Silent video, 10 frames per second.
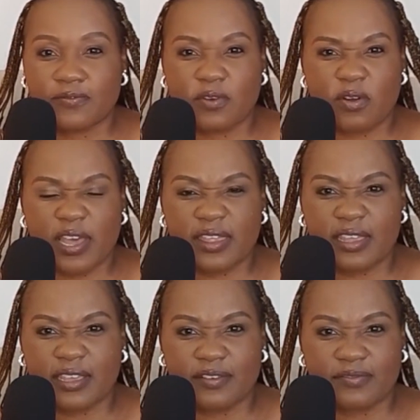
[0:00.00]
four, I
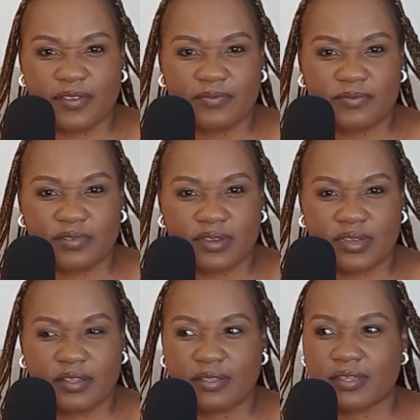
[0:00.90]
think, and five foot
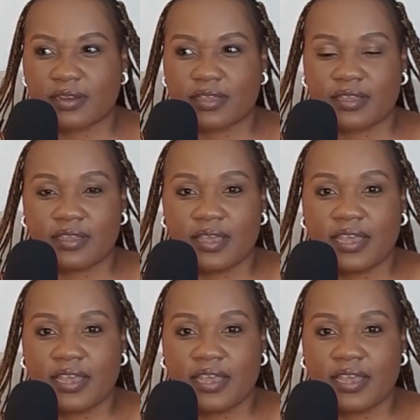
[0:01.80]
three.